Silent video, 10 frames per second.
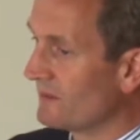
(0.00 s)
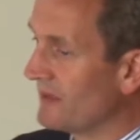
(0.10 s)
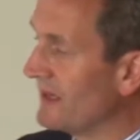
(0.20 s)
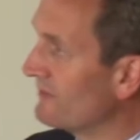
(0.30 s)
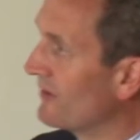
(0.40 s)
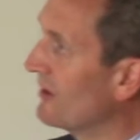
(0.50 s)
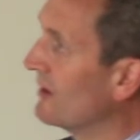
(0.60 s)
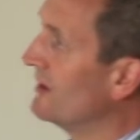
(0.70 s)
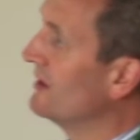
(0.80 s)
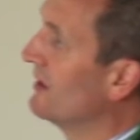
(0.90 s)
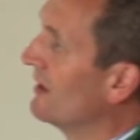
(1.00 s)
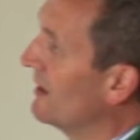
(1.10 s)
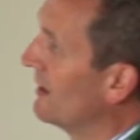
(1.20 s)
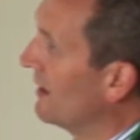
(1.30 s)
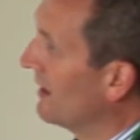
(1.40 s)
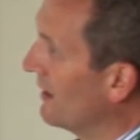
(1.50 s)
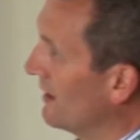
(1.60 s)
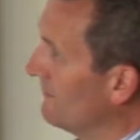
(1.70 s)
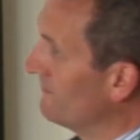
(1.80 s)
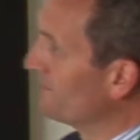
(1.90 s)
like PFI.
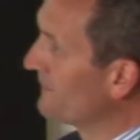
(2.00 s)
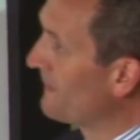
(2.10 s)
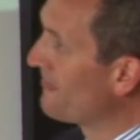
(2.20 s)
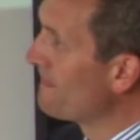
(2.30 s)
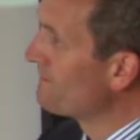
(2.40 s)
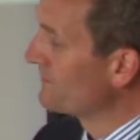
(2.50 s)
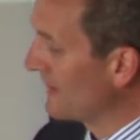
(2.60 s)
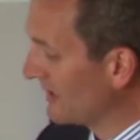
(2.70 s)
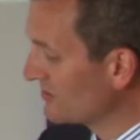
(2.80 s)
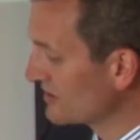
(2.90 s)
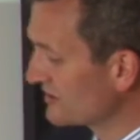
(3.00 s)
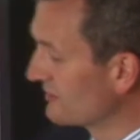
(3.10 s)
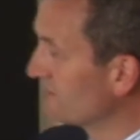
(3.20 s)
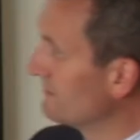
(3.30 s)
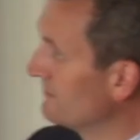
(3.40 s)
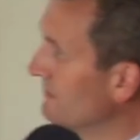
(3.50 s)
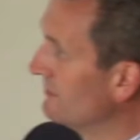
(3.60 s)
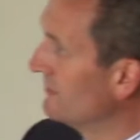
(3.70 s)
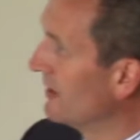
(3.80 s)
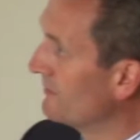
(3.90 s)
And just to
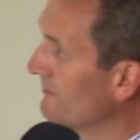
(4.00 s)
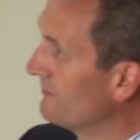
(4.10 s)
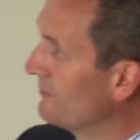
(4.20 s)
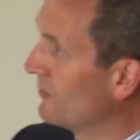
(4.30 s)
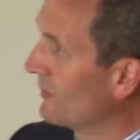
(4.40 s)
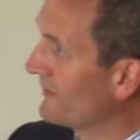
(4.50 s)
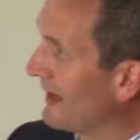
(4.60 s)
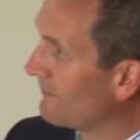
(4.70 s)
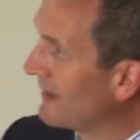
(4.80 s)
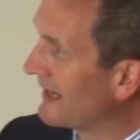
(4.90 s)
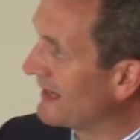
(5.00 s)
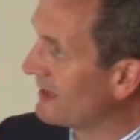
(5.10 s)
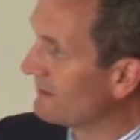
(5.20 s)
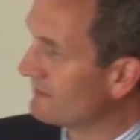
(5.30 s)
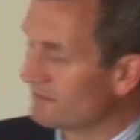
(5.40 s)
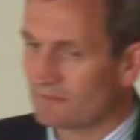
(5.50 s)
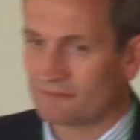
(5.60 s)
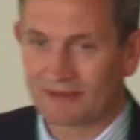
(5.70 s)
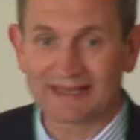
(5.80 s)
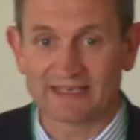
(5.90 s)
point one thing out, planning
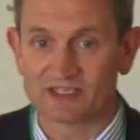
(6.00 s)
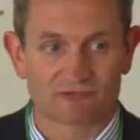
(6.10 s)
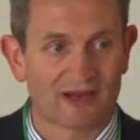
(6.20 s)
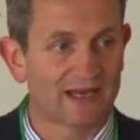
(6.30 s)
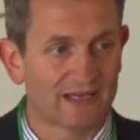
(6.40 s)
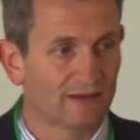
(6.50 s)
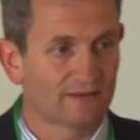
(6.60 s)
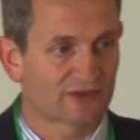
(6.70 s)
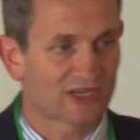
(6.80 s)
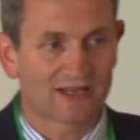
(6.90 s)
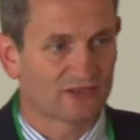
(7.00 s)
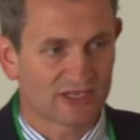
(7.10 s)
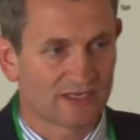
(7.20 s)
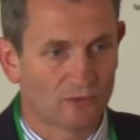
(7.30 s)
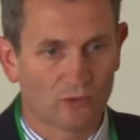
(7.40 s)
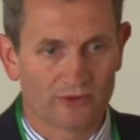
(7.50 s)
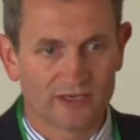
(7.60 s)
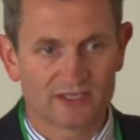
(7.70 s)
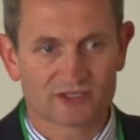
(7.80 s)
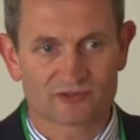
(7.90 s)
is rarely the challenge anymore.
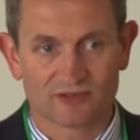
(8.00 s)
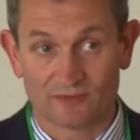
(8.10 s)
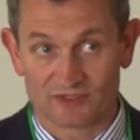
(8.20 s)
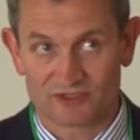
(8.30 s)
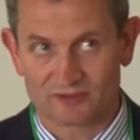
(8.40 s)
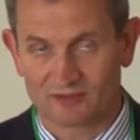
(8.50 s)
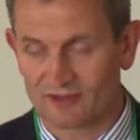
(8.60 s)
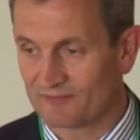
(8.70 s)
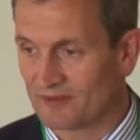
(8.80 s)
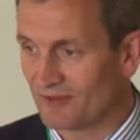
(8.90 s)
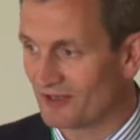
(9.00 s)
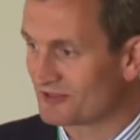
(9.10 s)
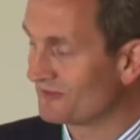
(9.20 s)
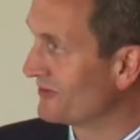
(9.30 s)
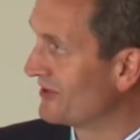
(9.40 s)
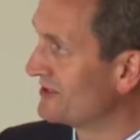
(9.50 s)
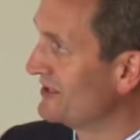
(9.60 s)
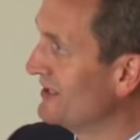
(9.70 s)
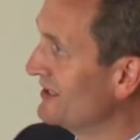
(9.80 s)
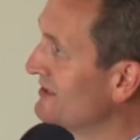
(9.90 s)
The industry, which I've been a part of for 30
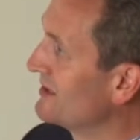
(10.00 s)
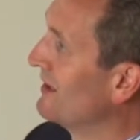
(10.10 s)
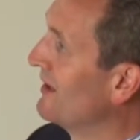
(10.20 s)
years,